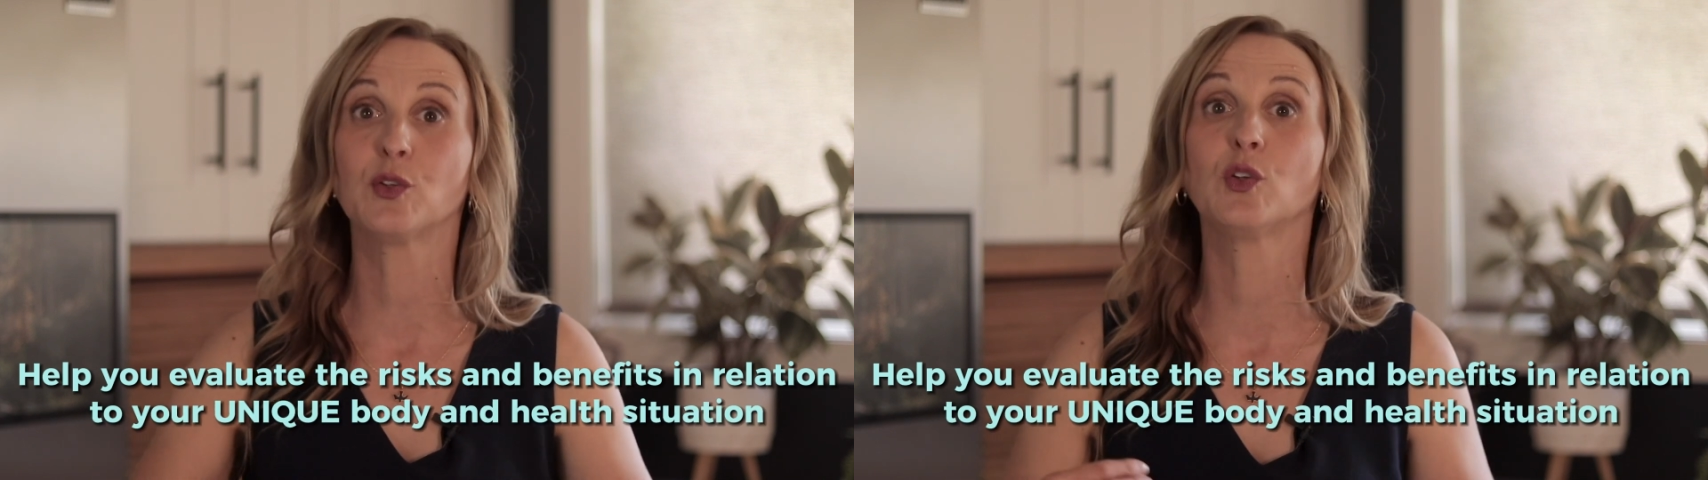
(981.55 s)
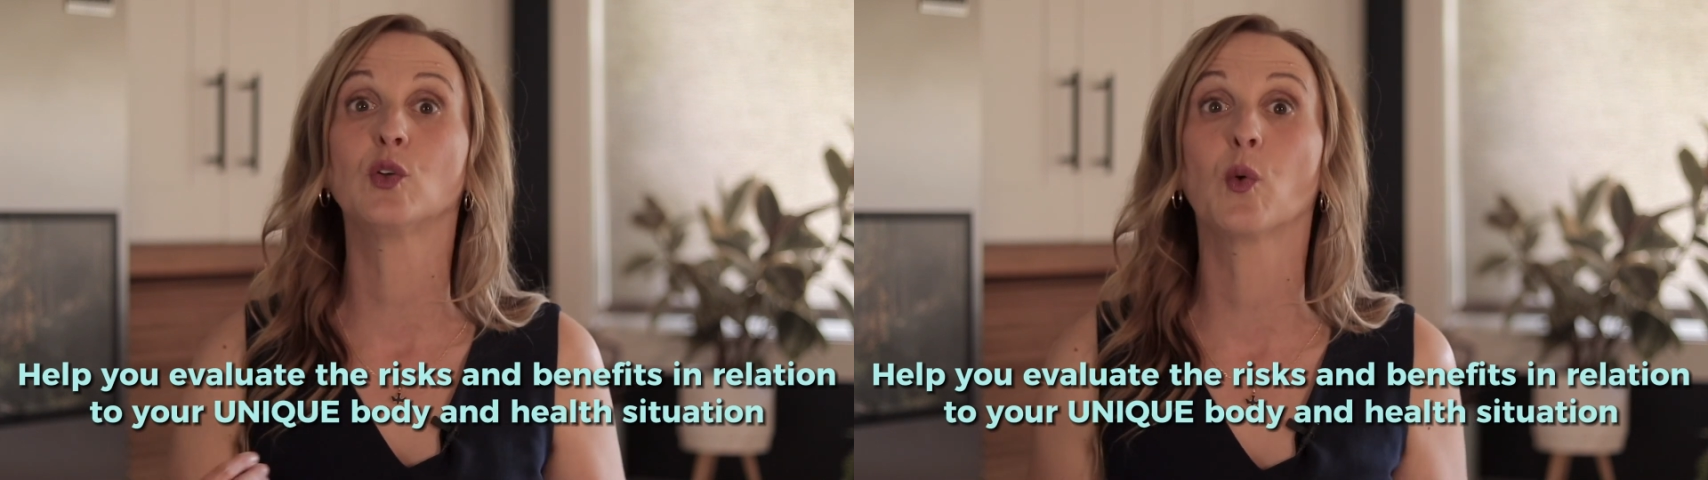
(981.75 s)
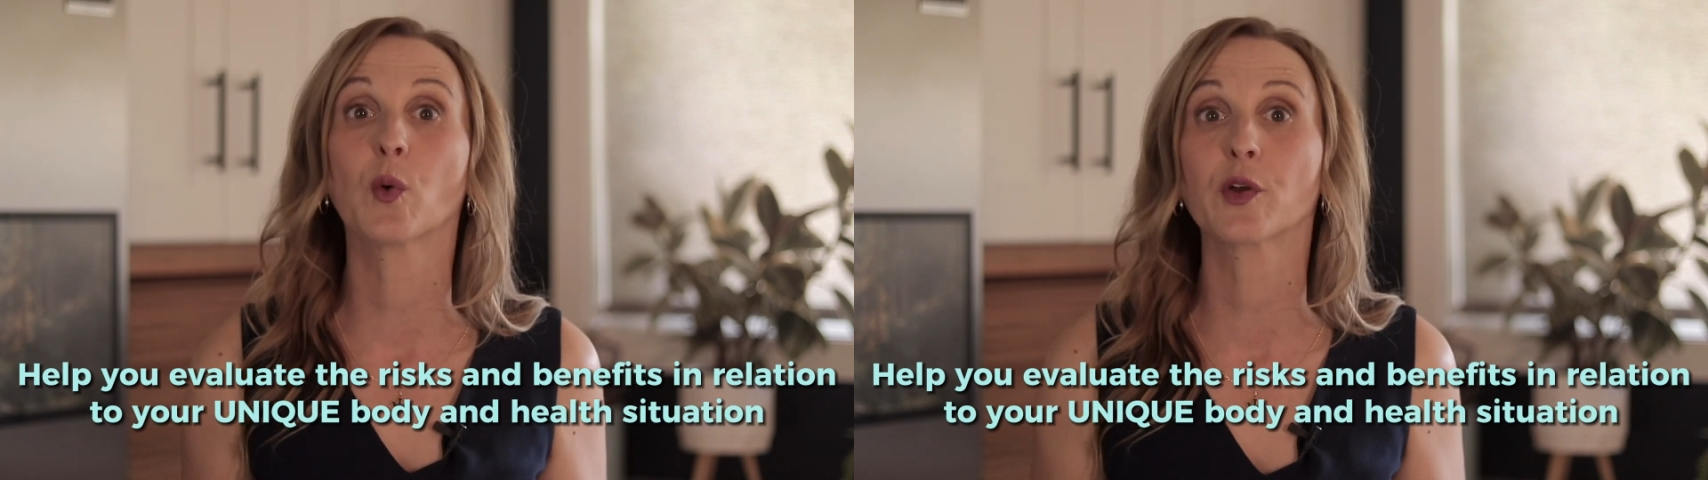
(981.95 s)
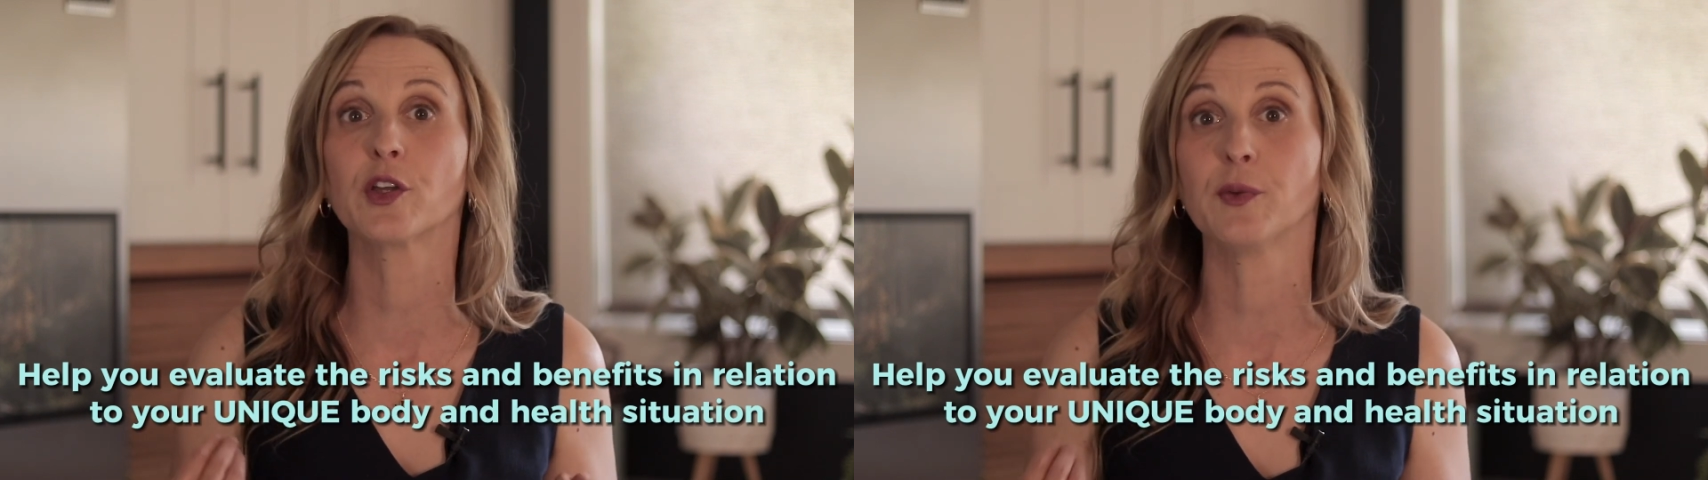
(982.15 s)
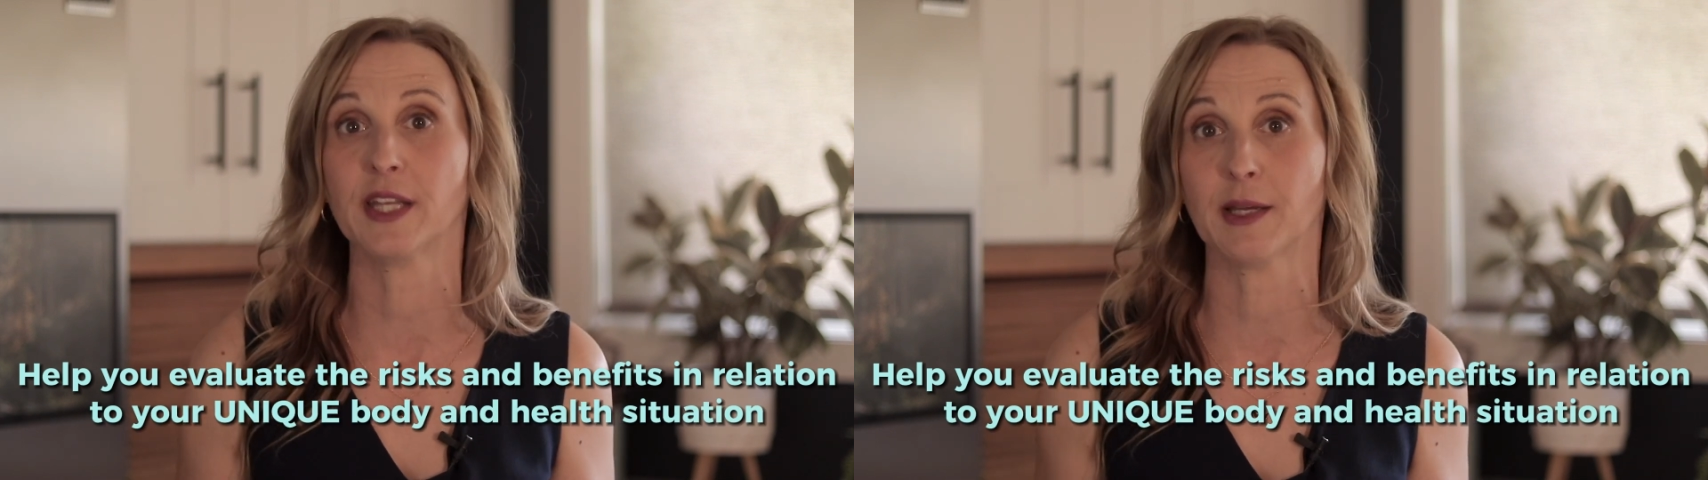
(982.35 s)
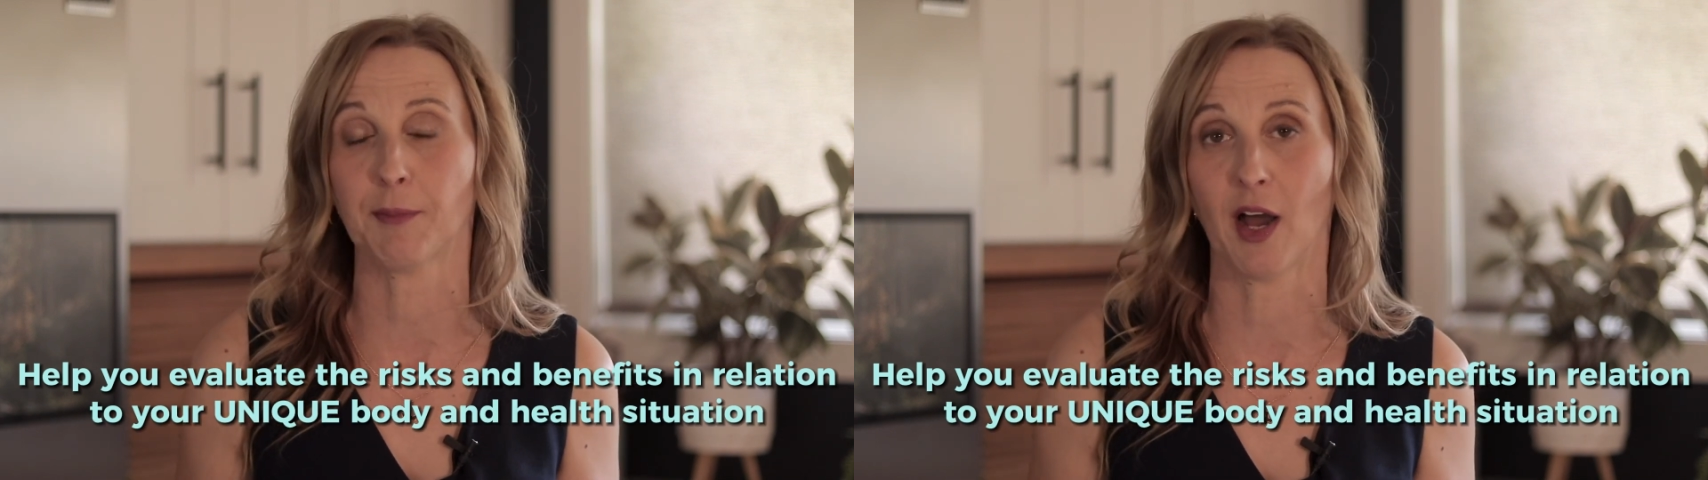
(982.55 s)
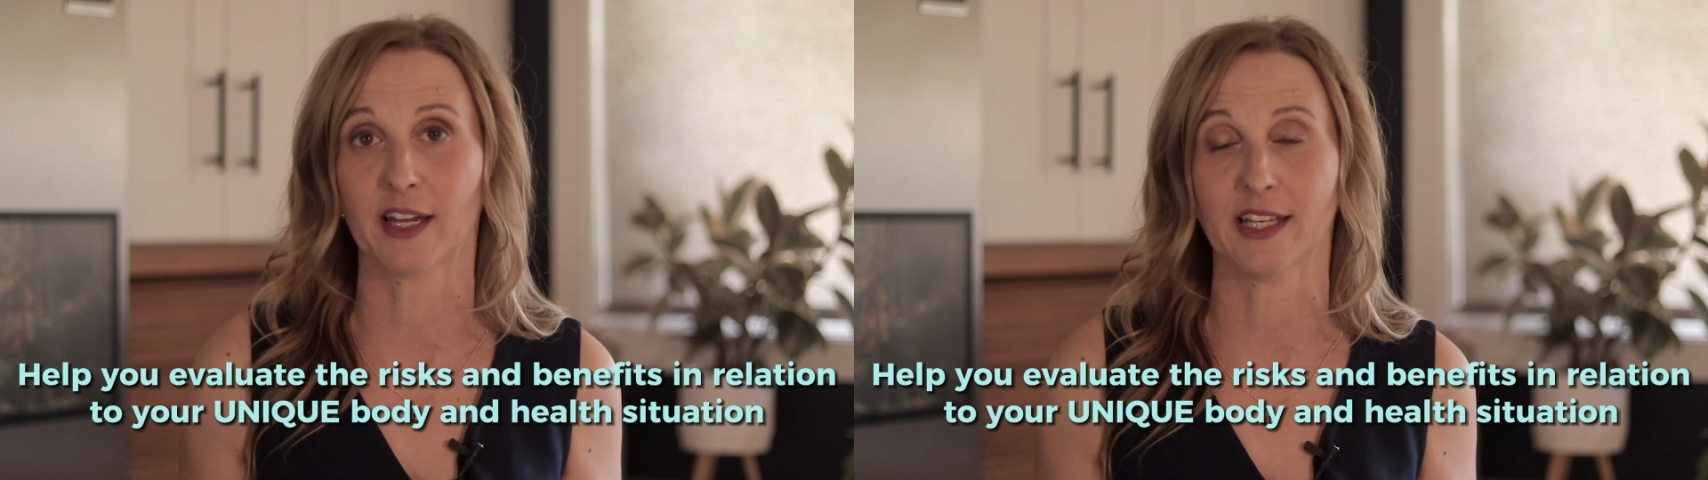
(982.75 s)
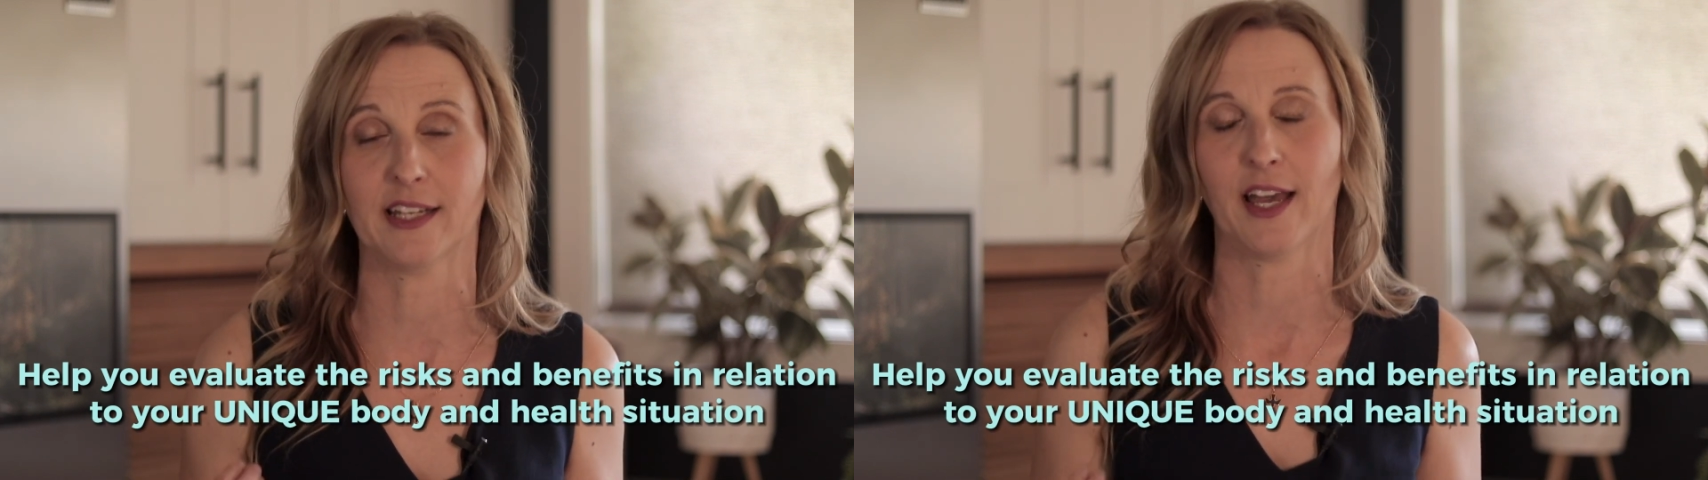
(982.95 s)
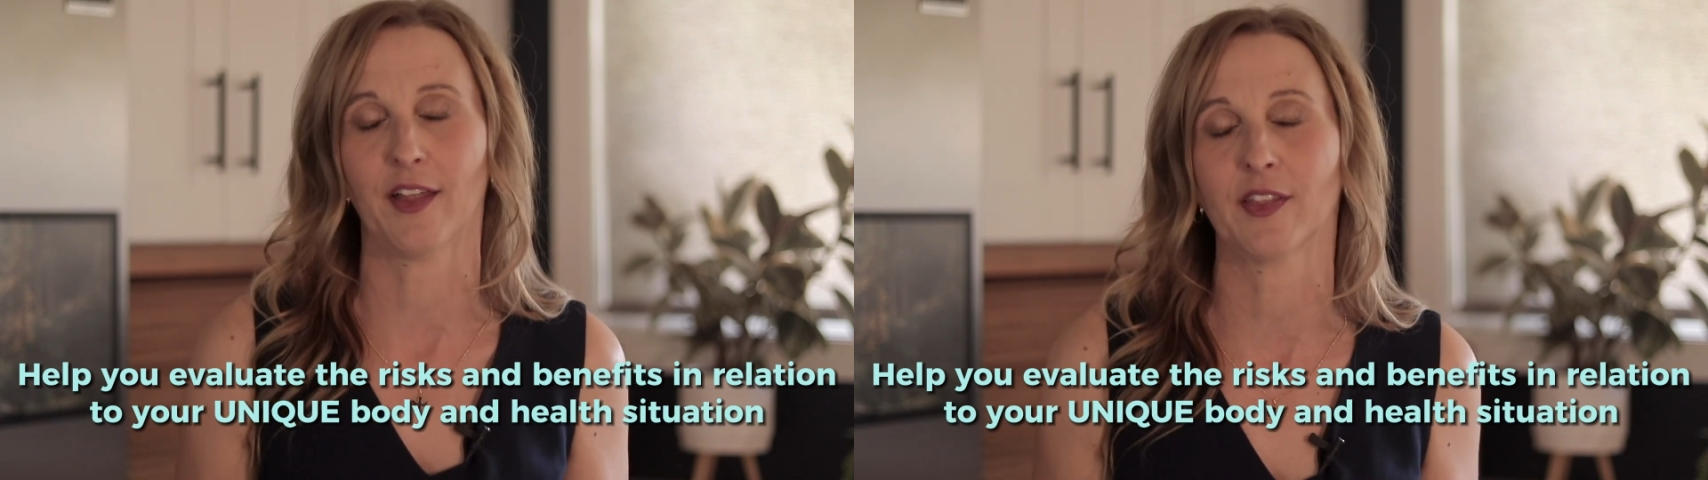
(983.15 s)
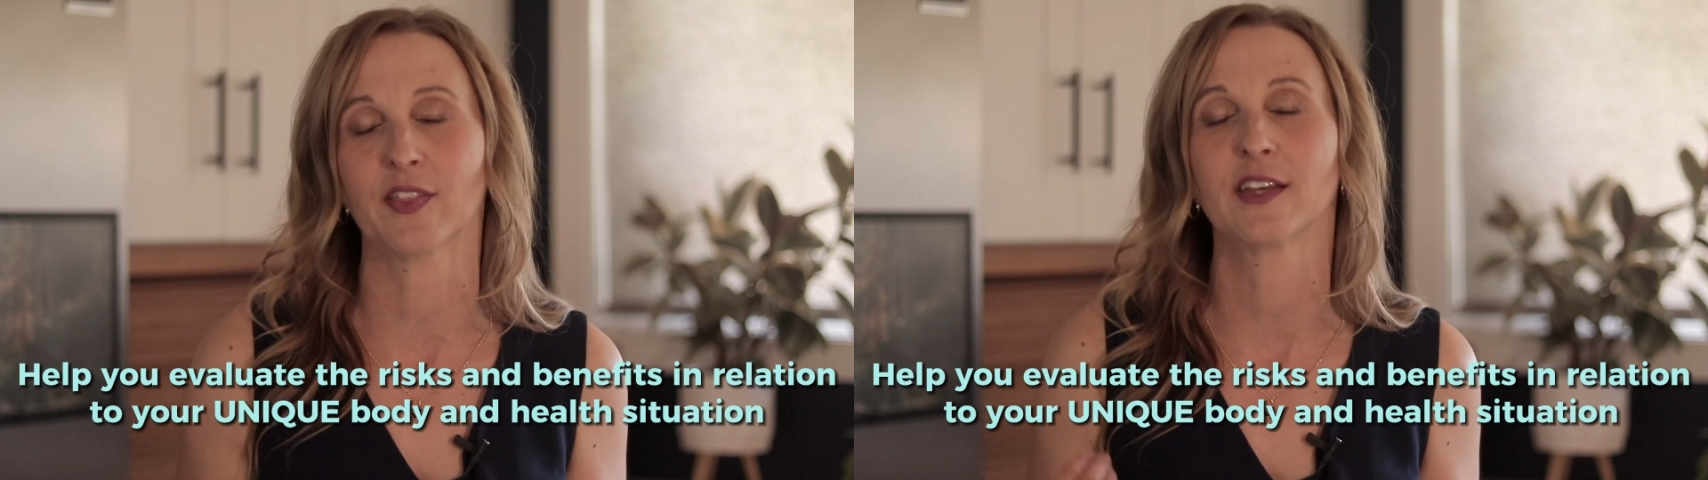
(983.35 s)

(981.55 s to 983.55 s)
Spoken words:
your unique body and health